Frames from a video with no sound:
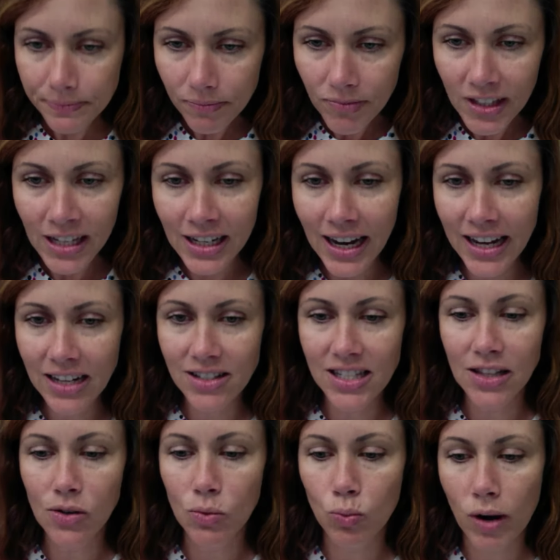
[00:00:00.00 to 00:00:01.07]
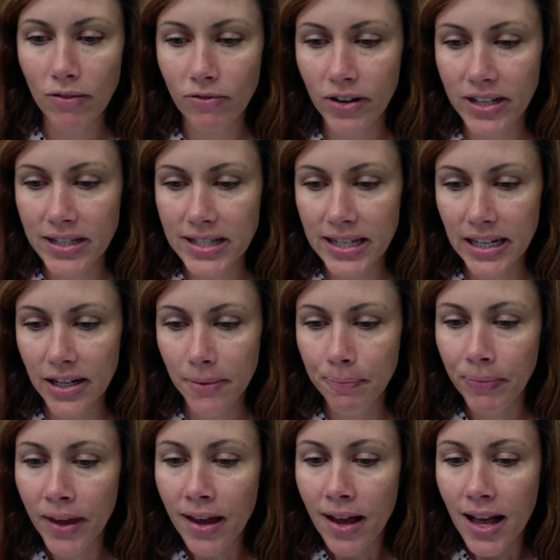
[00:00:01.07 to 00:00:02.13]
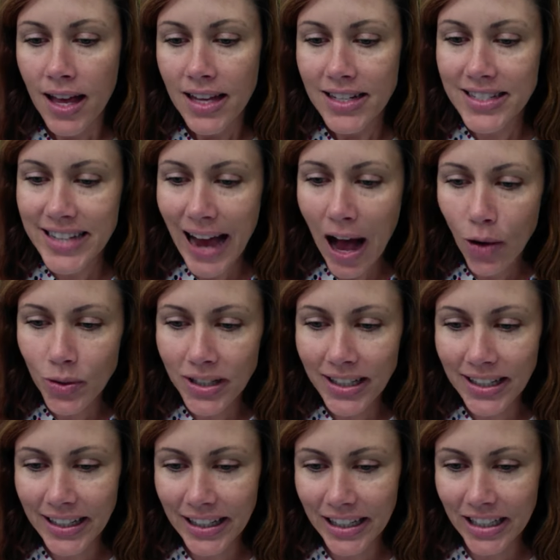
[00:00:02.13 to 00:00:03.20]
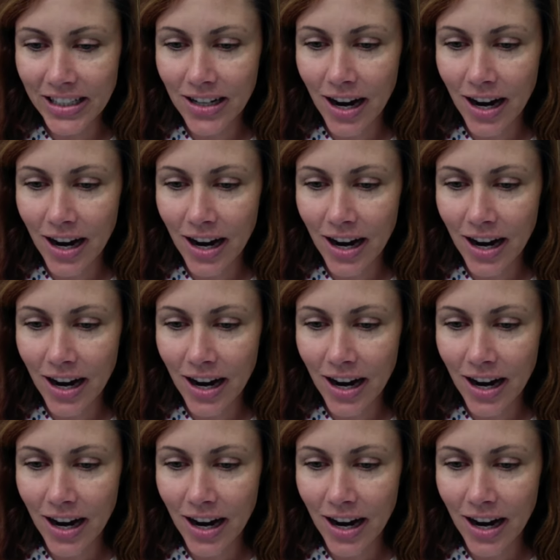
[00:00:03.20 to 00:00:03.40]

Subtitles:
Kind of as a little reference here. Down here,